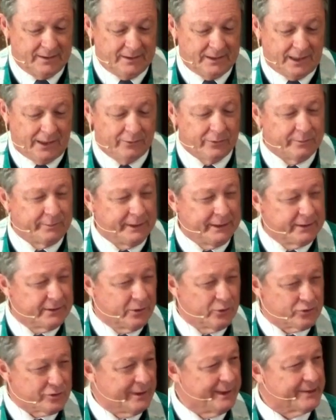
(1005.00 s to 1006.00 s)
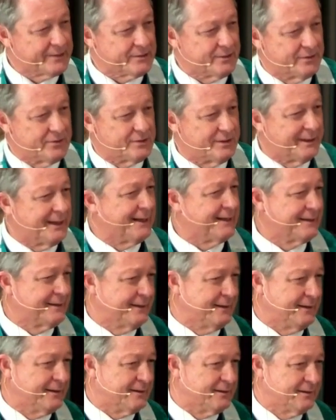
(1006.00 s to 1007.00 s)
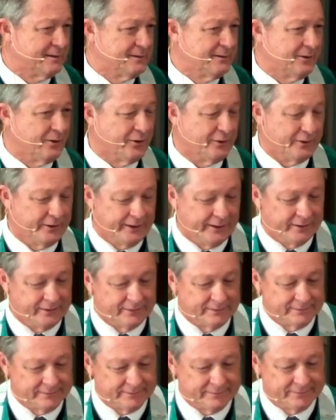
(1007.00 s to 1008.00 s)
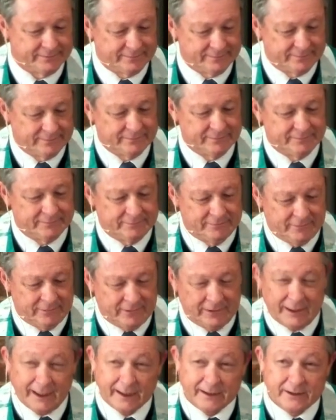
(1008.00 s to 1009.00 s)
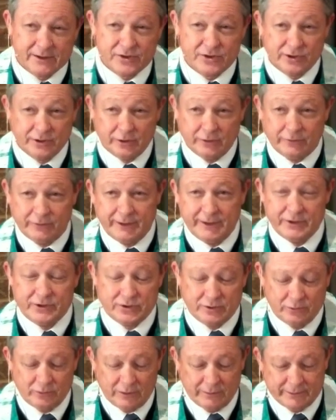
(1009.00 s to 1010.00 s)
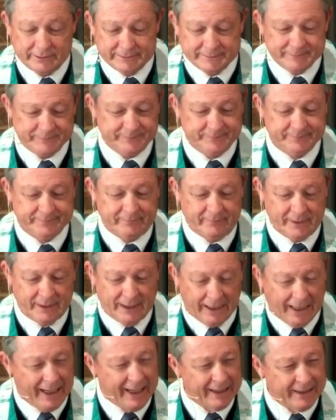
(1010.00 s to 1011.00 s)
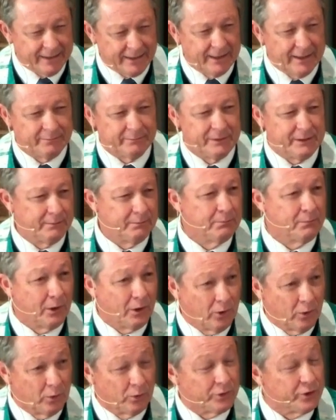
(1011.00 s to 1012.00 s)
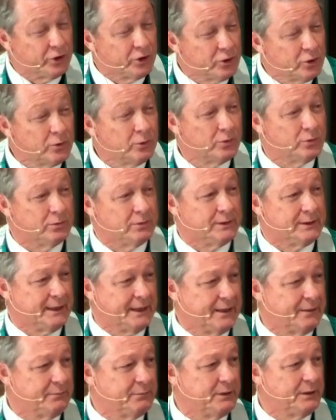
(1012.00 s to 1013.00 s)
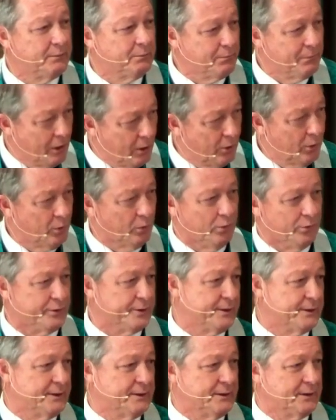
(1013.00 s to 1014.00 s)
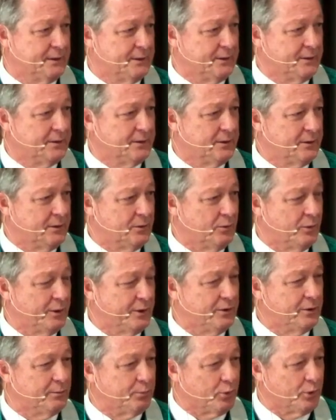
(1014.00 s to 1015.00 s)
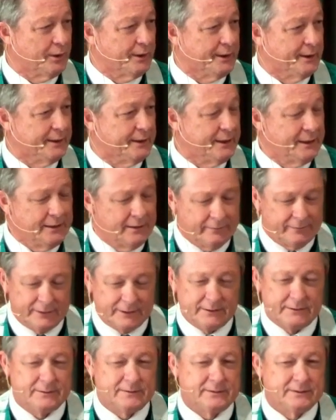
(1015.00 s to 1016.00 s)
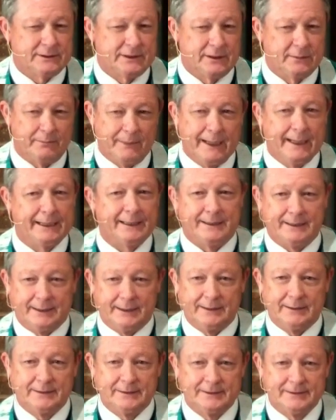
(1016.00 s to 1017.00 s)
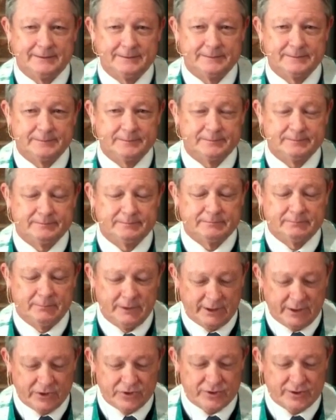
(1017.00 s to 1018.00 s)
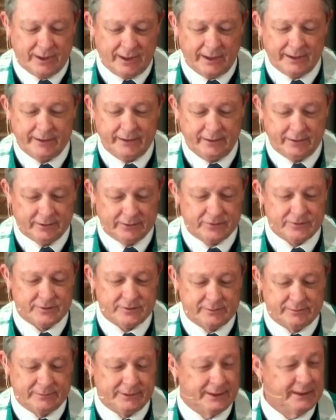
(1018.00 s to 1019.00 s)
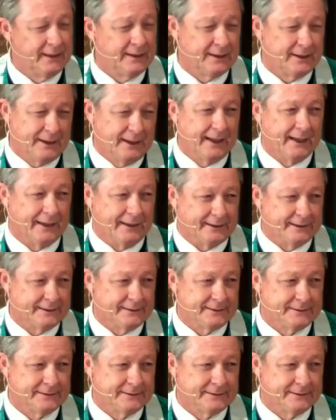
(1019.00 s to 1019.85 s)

I'll repeat those lessons that I think are there. Like the Syrophoenician woman, I can be bold. You can be bold when you pray, even demanding, because God hears and he can handle it.